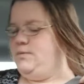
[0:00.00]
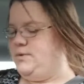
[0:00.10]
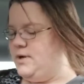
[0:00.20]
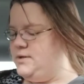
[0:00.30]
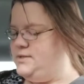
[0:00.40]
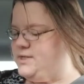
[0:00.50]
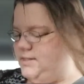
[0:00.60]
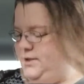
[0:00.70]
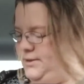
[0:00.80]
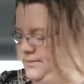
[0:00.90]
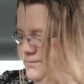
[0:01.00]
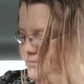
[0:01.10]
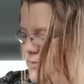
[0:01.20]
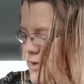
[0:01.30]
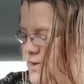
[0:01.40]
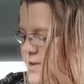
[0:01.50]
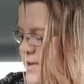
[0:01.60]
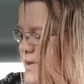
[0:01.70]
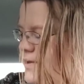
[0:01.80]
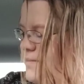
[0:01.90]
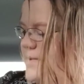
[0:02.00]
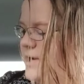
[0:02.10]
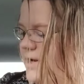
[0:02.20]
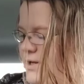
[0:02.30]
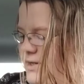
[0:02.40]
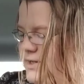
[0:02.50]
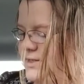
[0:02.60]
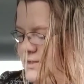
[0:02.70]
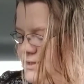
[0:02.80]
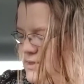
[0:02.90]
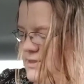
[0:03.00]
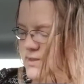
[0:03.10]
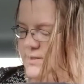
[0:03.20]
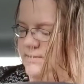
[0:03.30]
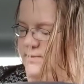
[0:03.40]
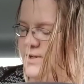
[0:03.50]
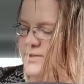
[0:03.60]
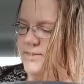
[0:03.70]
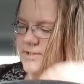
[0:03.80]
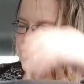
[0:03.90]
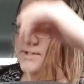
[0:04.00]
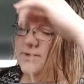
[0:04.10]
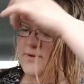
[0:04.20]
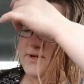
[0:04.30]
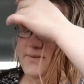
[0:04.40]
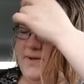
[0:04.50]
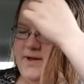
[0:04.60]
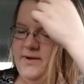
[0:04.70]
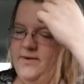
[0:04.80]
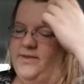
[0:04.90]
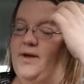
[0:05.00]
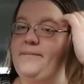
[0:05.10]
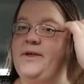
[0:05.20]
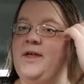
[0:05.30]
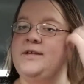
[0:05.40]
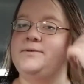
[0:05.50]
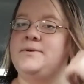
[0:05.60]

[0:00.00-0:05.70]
got on Tinder because we all know the story about how I thought my last